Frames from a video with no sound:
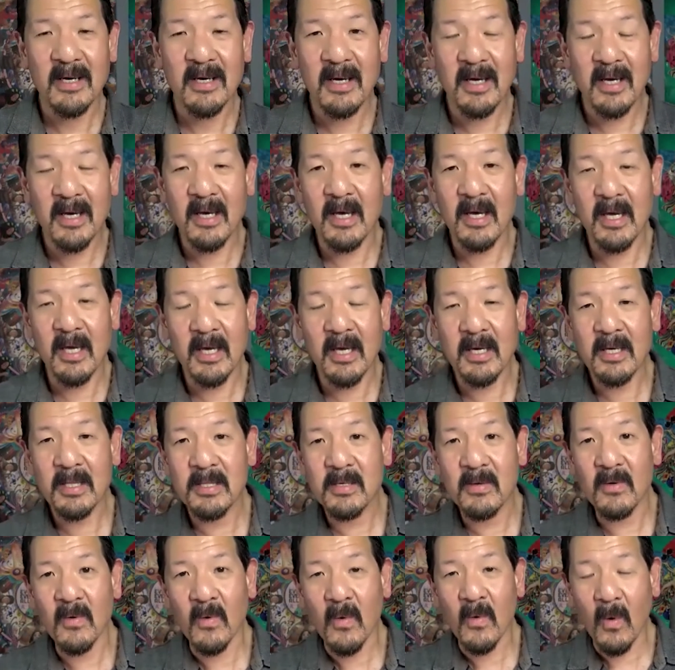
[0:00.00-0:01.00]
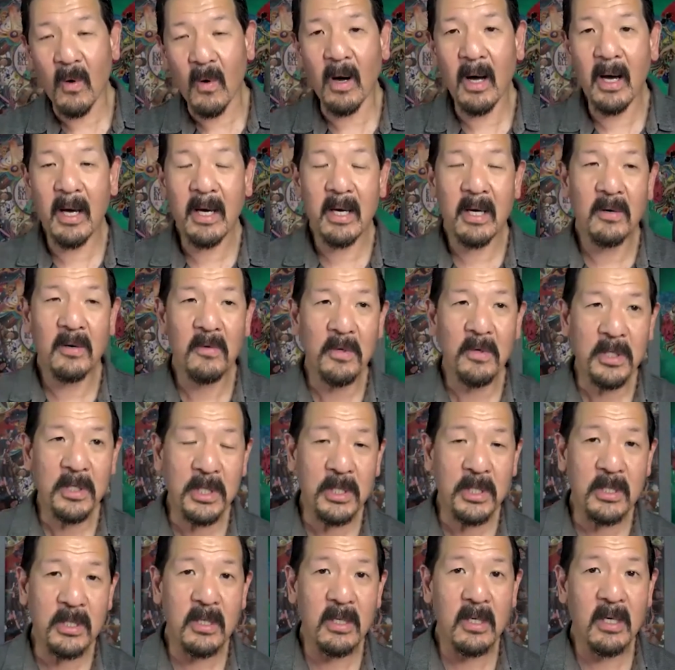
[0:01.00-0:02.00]
And I
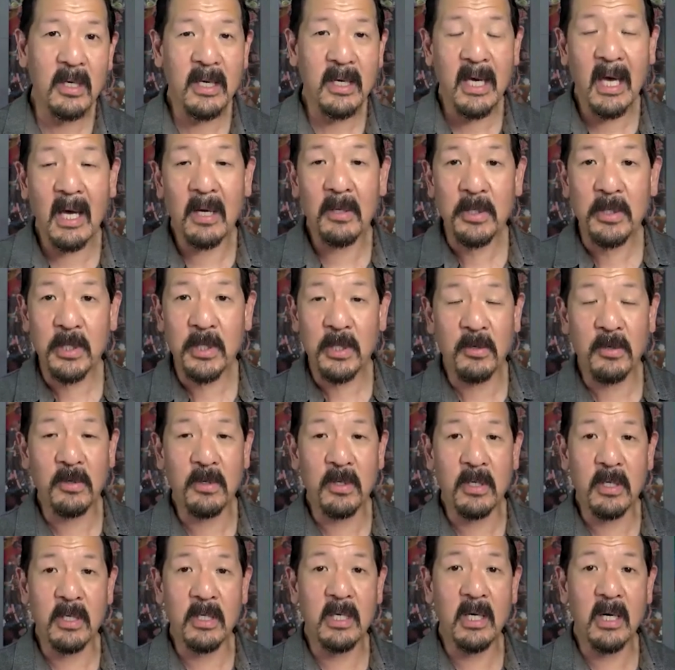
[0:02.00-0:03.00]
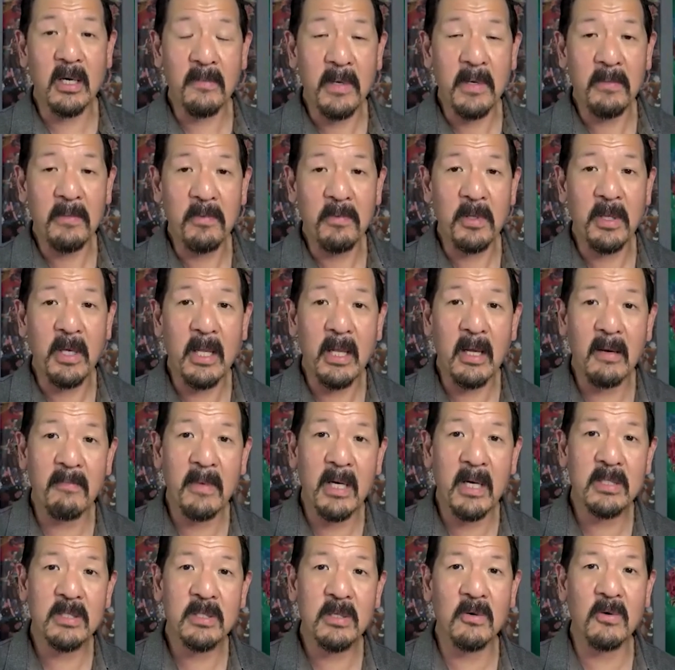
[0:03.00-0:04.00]
always counsel young people that I
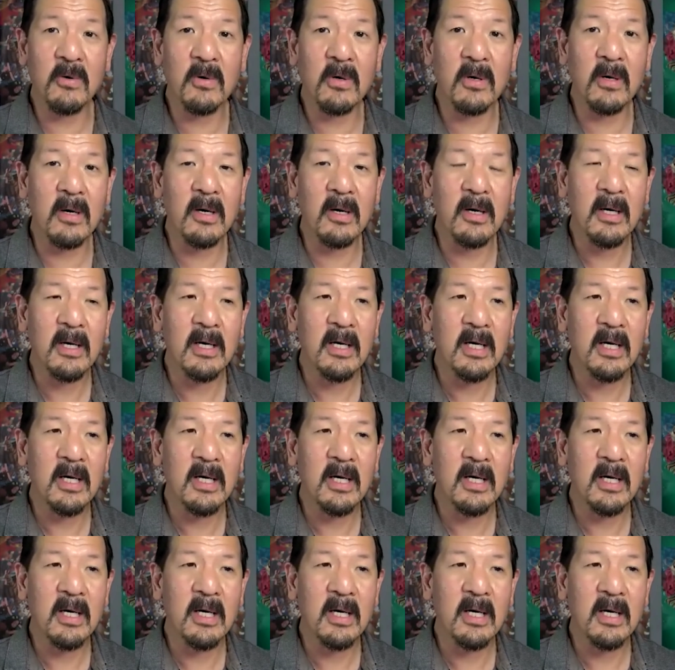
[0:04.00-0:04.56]
mentor,